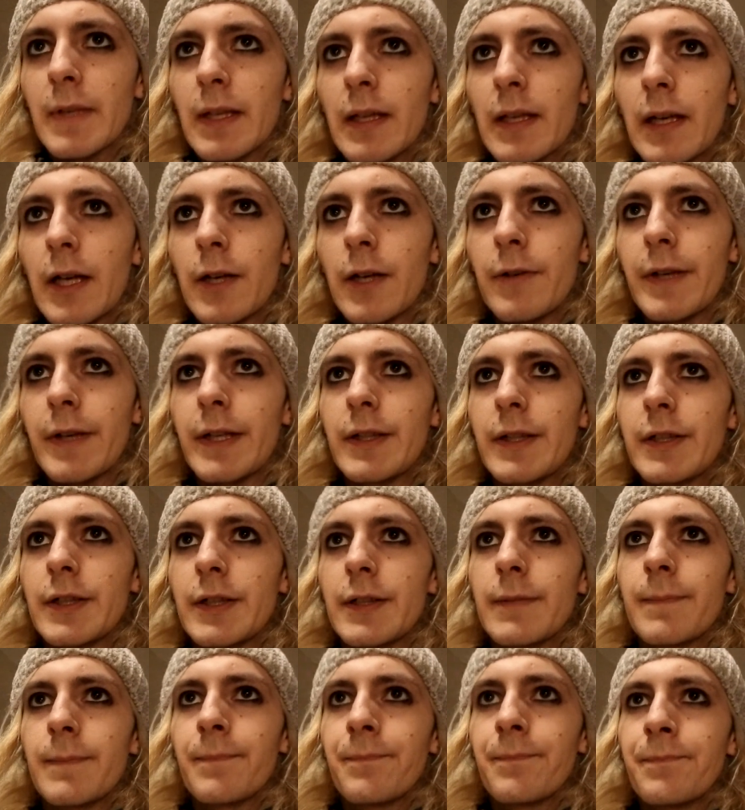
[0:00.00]

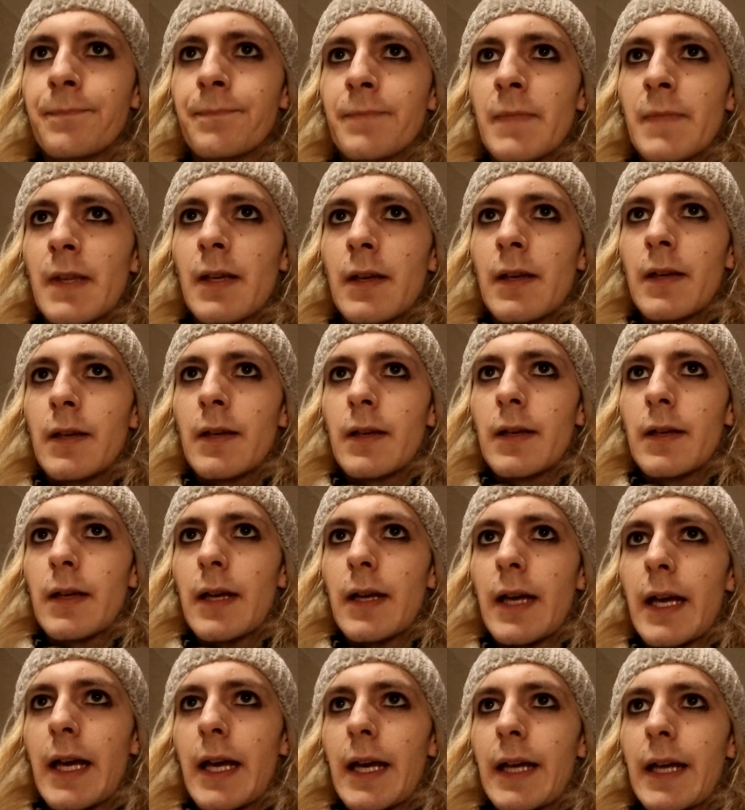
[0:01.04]
courage,
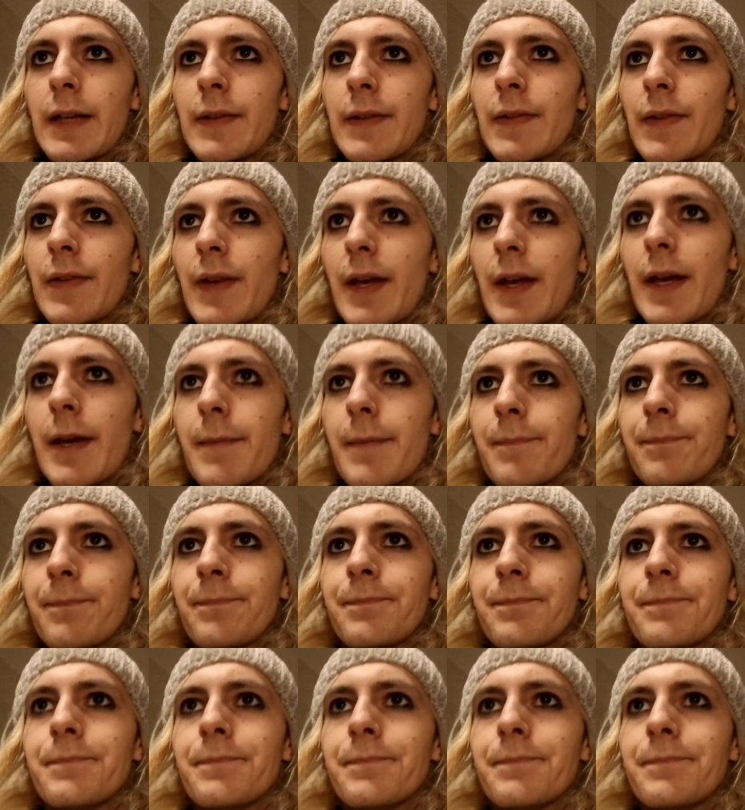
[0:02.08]
and um,